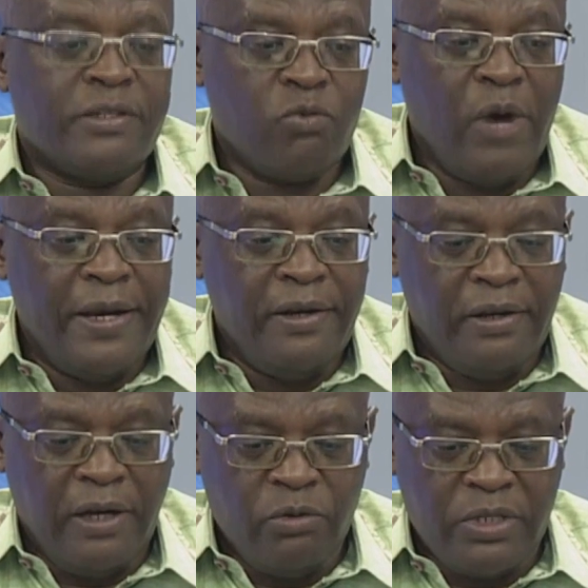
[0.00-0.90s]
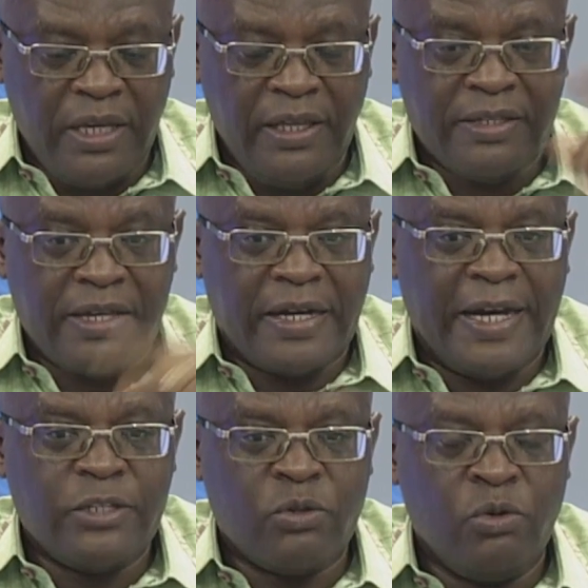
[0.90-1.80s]
One, I would say as a
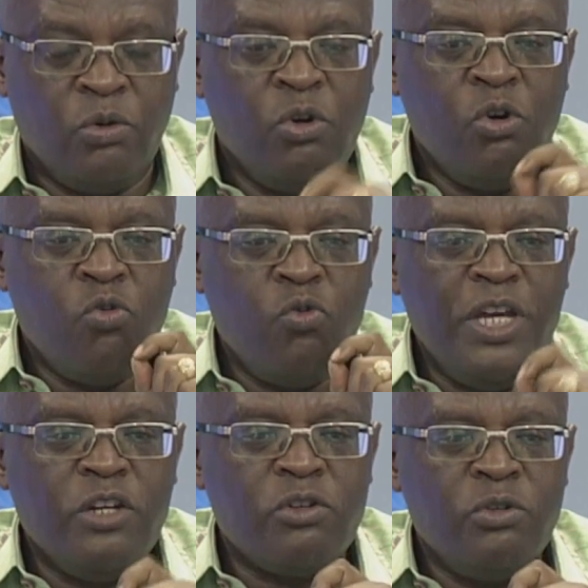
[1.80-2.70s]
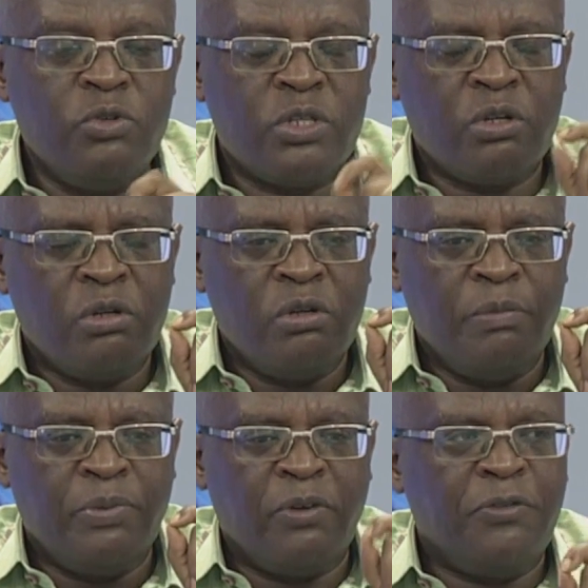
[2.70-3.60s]
counsel, we introduce
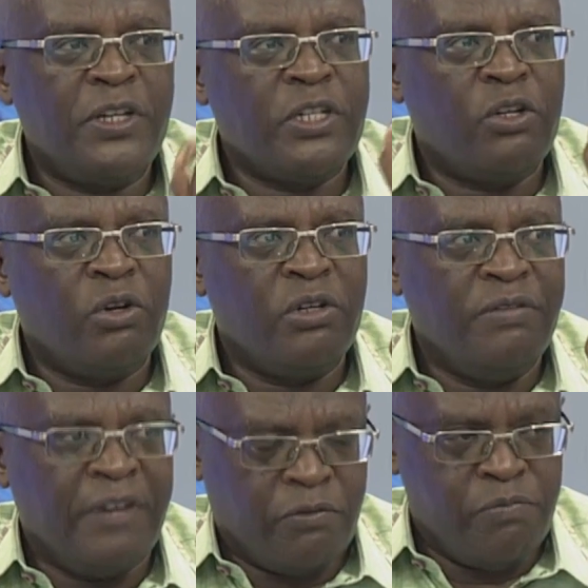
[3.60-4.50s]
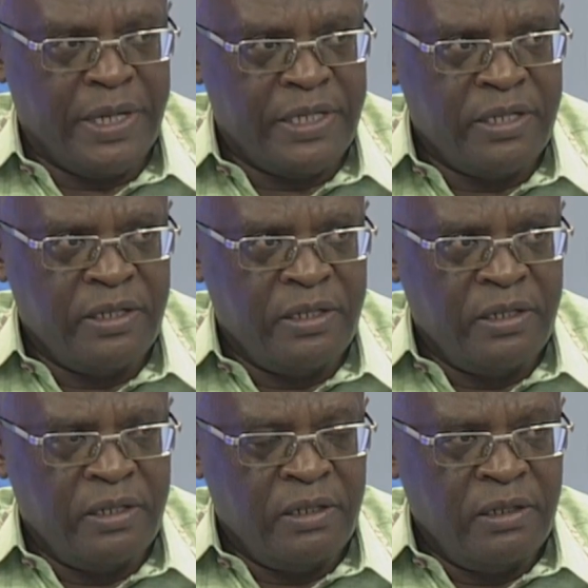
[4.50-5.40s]
professional development
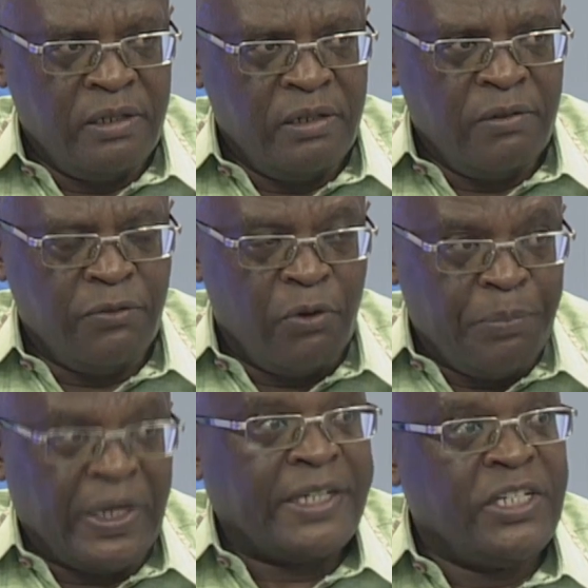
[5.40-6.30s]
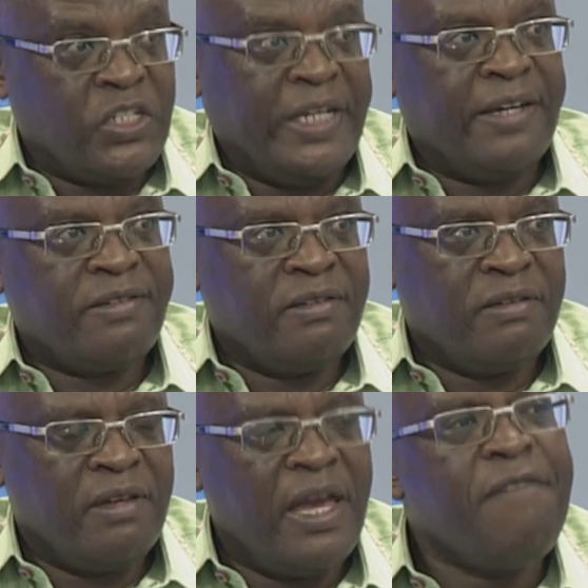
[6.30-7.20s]
for practitioners.
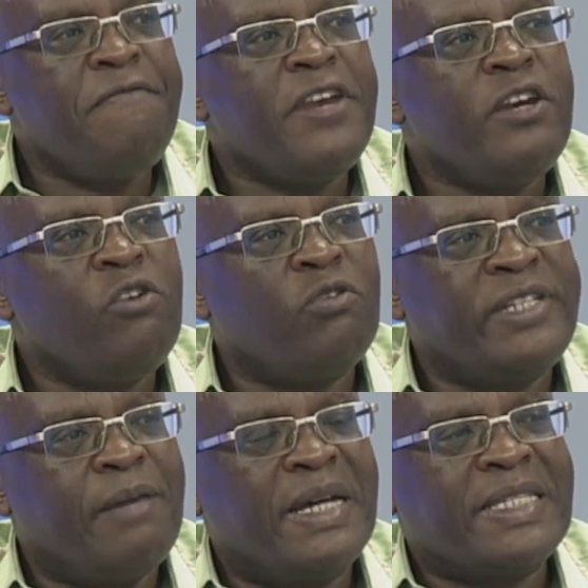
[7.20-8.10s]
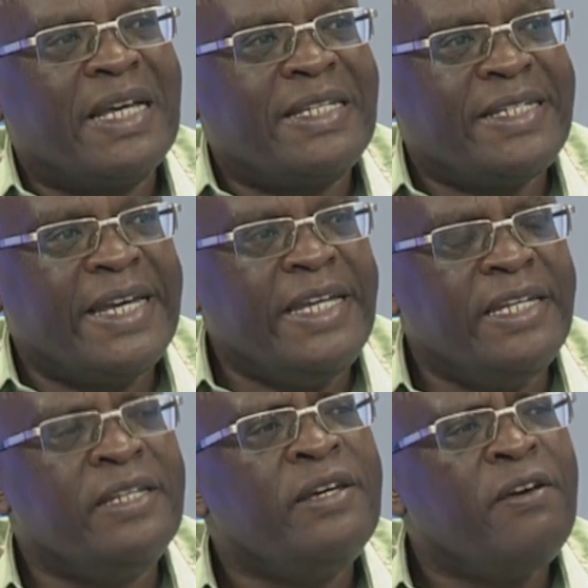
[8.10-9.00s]
Every doctor must
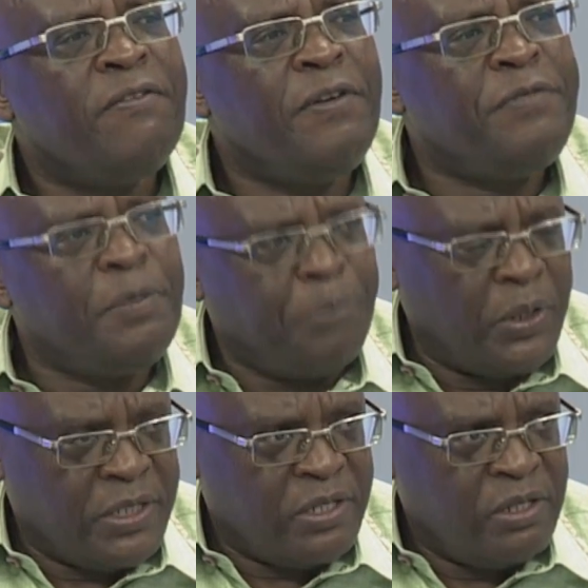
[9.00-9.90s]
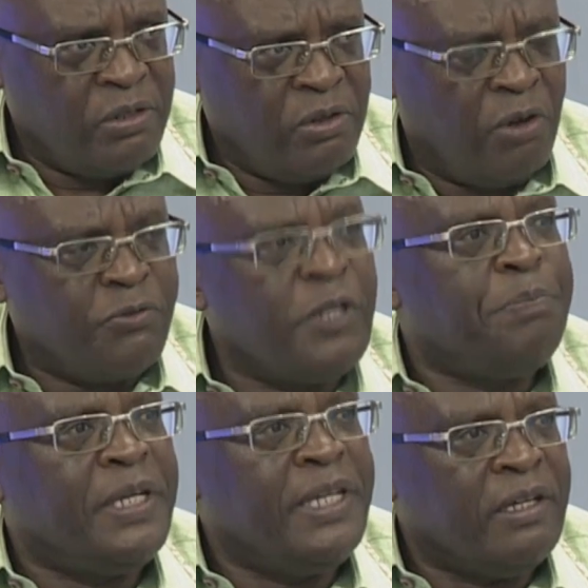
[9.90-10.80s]
attain 50 points of
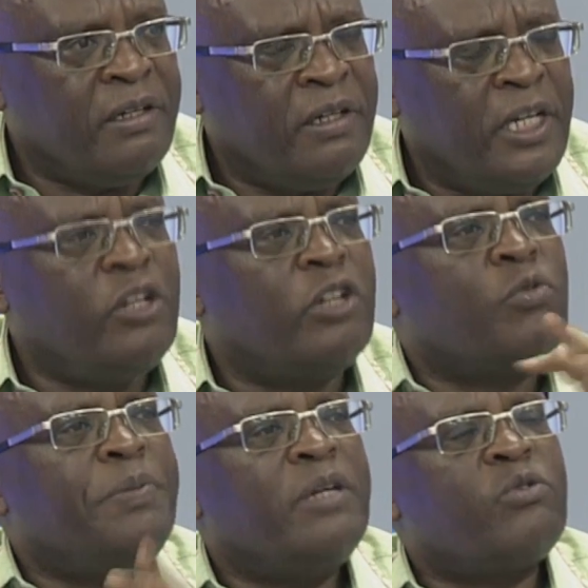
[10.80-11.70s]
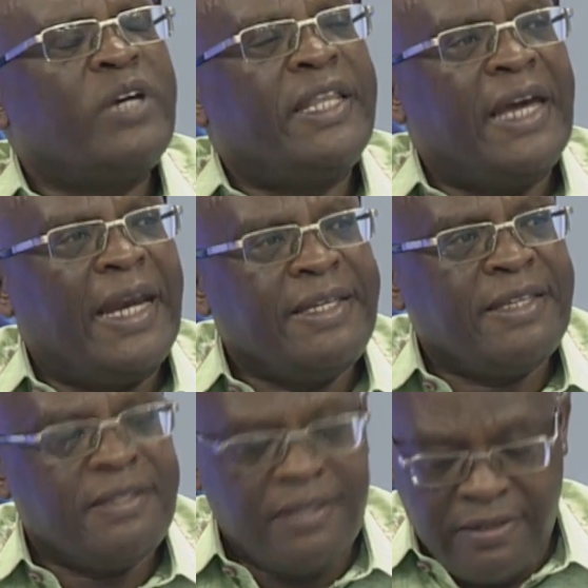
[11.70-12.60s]
CPD in order to get their
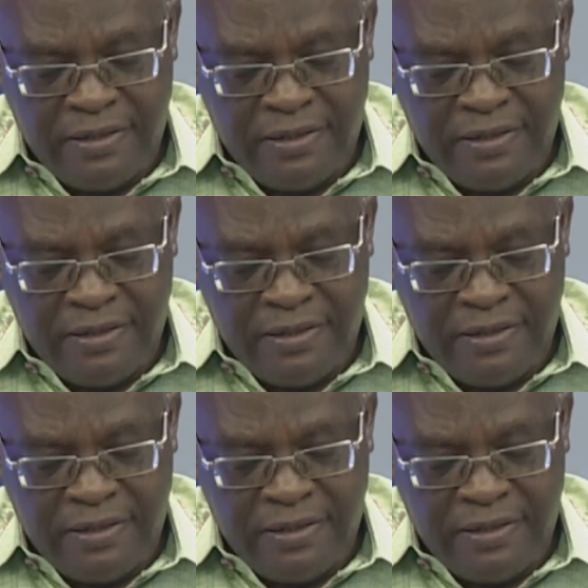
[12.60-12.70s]
licenses